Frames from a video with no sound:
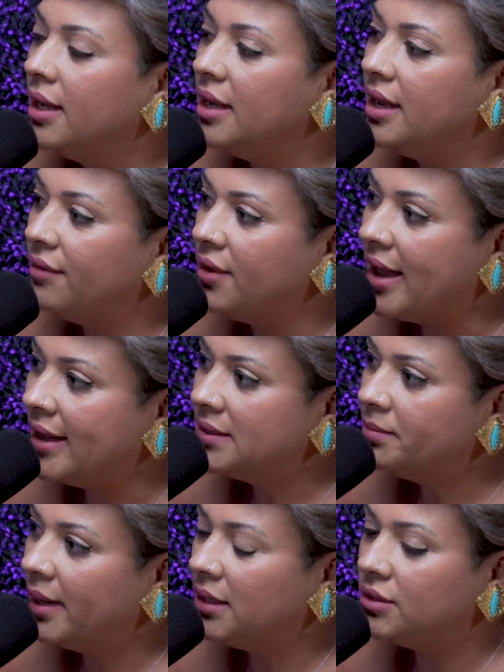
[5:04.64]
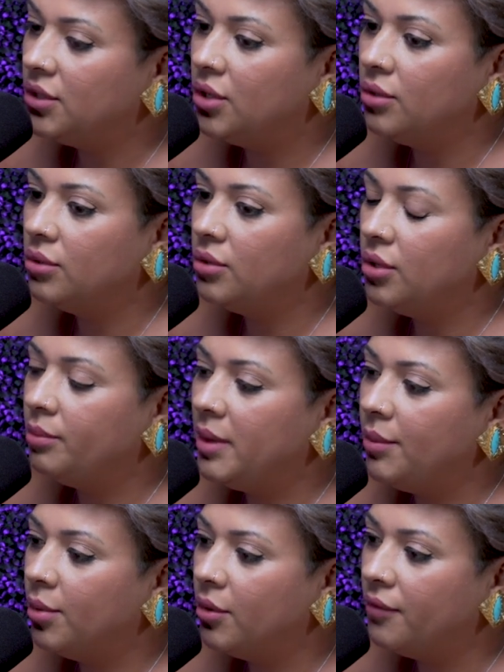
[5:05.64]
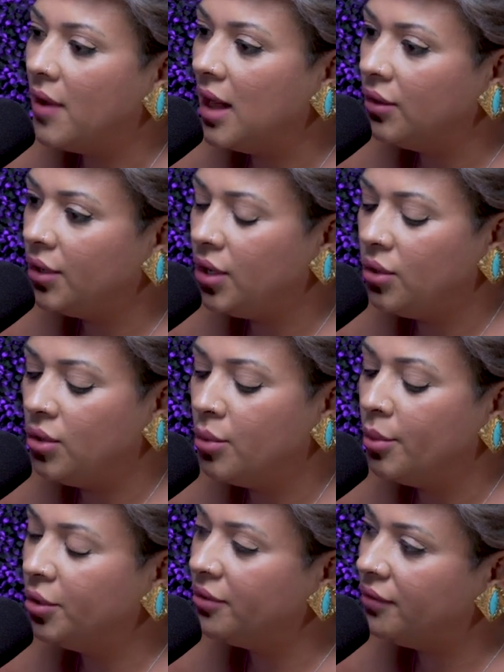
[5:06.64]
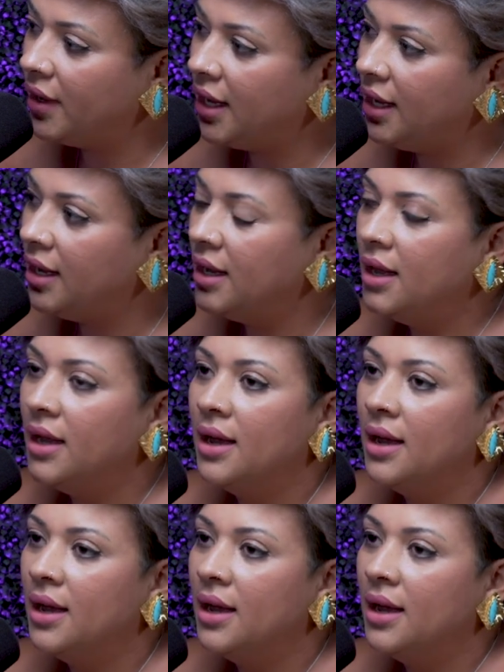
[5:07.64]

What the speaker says: in every aspect. You people follow you. You motivate.